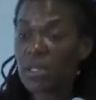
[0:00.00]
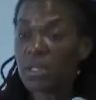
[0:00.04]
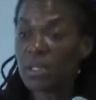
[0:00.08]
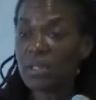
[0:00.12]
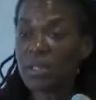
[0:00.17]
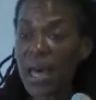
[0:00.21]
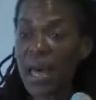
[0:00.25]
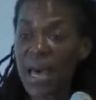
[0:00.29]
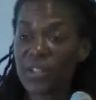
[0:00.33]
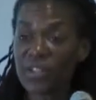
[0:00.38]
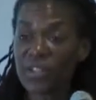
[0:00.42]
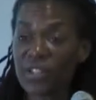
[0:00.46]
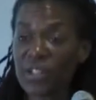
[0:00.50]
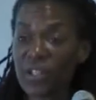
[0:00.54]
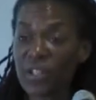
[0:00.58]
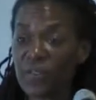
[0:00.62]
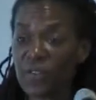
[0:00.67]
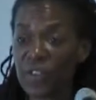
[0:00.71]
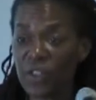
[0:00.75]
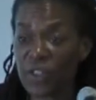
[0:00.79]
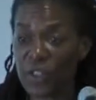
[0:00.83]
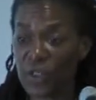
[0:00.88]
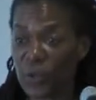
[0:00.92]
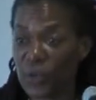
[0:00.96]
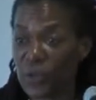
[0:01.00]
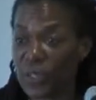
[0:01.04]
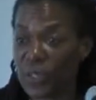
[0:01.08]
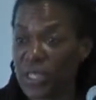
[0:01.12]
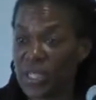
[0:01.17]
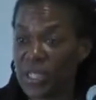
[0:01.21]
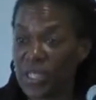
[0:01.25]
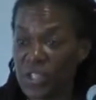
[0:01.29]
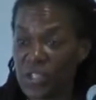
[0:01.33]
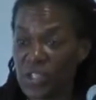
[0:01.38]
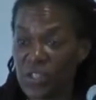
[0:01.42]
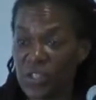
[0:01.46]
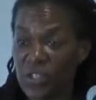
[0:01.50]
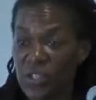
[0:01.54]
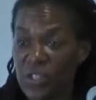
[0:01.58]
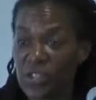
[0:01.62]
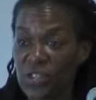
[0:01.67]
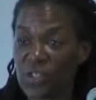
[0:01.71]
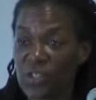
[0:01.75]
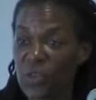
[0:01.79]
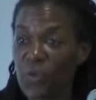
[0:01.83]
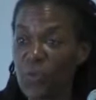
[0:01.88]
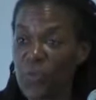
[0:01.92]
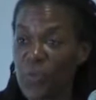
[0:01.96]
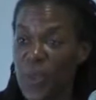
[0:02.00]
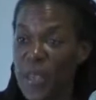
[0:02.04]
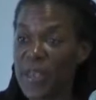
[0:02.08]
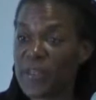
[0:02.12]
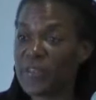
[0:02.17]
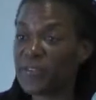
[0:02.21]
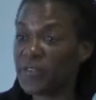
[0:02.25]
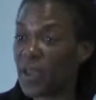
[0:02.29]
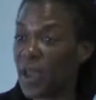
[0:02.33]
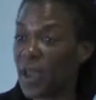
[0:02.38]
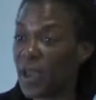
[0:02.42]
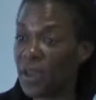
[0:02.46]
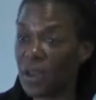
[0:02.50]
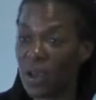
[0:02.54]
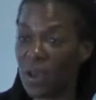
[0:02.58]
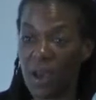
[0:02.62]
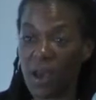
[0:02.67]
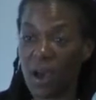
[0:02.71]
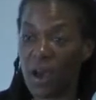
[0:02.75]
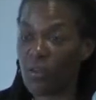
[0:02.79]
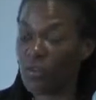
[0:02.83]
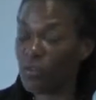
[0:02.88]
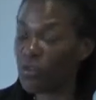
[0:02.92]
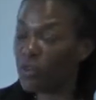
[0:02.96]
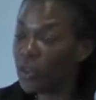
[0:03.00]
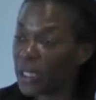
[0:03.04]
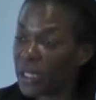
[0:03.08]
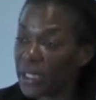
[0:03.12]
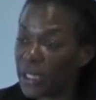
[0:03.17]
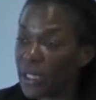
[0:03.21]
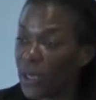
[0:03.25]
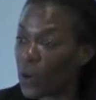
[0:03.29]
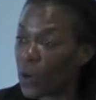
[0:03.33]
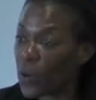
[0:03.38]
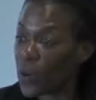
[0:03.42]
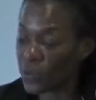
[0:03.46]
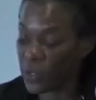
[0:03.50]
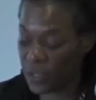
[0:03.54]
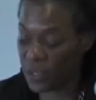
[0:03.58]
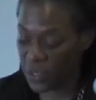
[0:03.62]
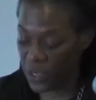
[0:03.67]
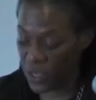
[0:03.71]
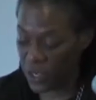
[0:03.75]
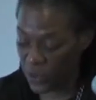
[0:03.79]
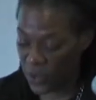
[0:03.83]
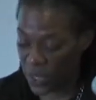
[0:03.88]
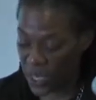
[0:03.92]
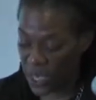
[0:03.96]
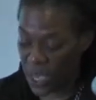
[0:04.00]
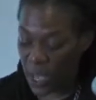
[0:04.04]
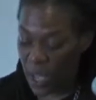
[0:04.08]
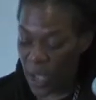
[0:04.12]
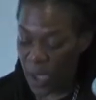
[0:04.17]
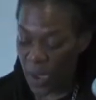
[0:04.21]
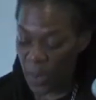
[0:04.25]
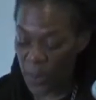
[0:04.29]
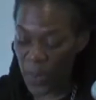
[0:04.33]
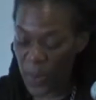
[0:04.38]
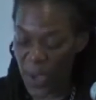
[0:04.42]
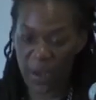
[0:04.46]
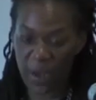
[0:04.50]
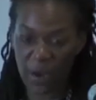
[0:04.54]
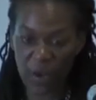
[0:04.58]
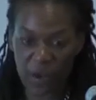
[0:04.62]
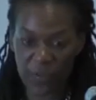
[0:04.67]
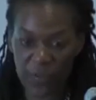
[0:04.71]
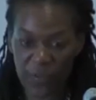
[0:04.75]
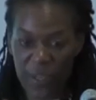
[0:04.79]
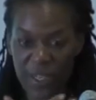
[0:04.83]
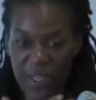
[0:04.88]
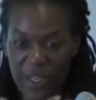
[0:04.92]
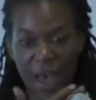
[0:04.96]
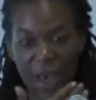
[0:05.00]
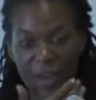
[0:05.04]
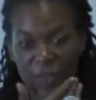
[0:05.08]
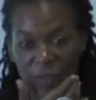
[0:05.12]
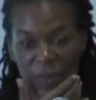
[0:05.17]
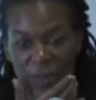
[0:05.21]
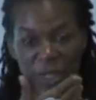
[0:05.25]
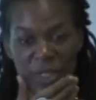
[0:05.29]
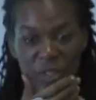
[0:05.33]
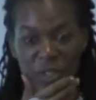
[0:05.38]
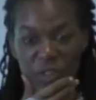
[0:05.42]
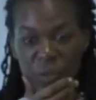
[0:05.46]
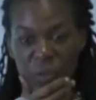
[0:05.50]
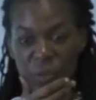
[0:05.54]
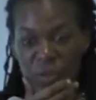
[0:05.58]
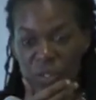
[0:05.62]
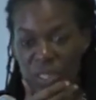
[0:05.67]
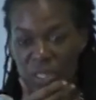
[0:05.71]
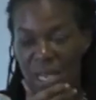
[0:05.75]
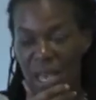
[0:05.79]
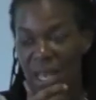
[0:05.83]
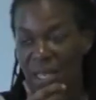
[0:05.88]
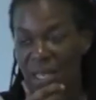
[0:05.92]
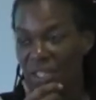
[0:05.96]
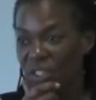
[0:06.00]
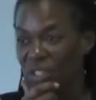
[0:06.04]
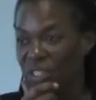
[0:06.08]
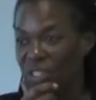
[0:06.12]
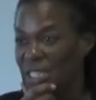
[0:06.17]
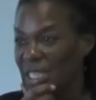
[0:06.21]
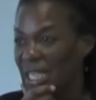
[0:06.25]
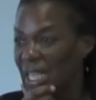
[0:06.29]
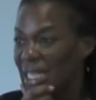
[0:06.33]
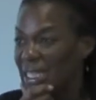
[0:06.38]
The logic of the third condition is sort of based on a, a really old theory by Erving Goffman, a sociologist.